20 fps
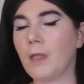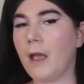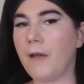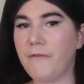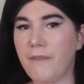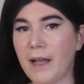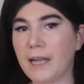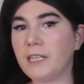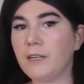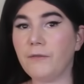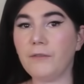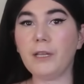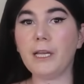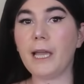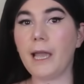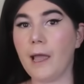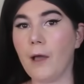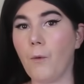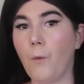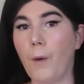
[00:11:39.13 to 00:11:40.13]

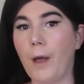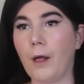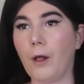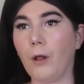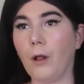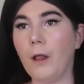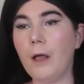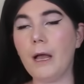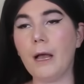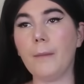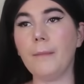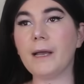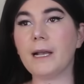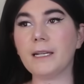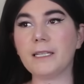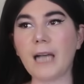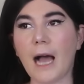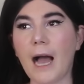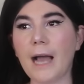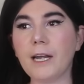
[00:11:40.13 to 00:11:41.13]
Effectively, it will.
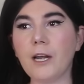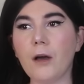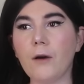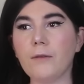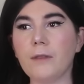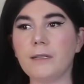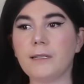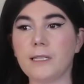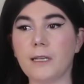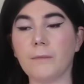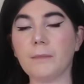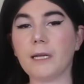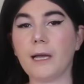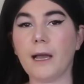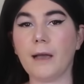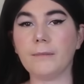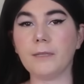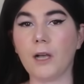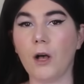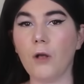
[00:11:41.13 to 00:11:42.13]
Because I know that
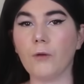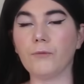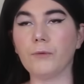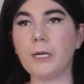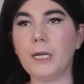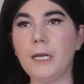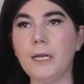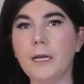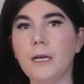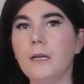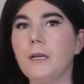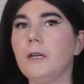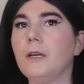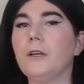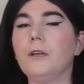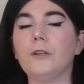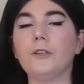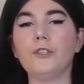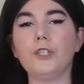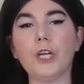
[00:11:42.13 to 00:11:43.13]
sometimes I'll read
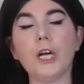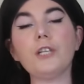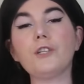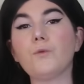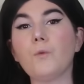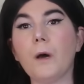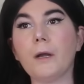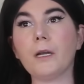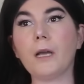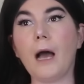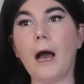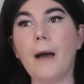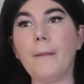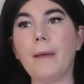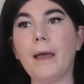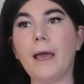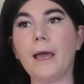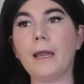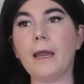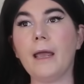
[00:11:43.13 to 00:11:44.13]
just one
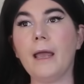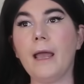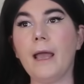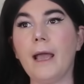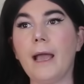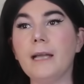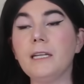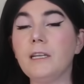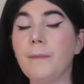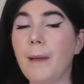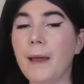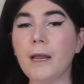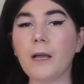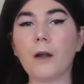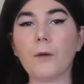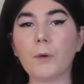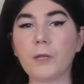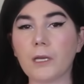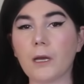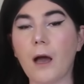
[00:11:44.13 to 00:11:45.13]
comment, and depending
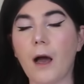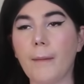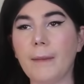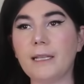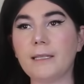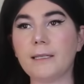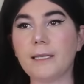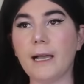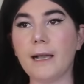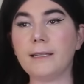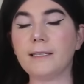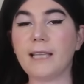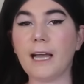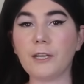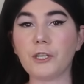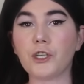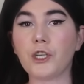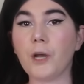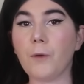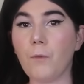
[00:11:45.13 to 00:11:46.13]
on what the comment says,
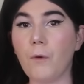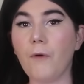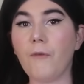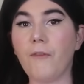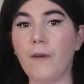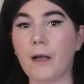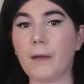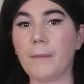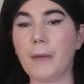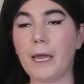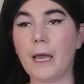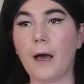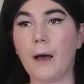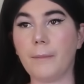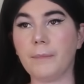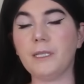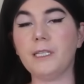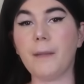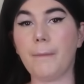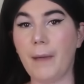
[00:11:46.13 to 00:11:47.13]
that shit will fuck me
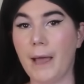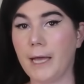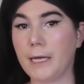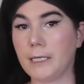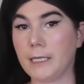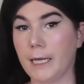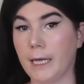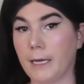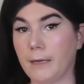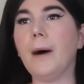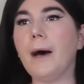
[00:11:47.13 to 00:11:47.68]
up, depending.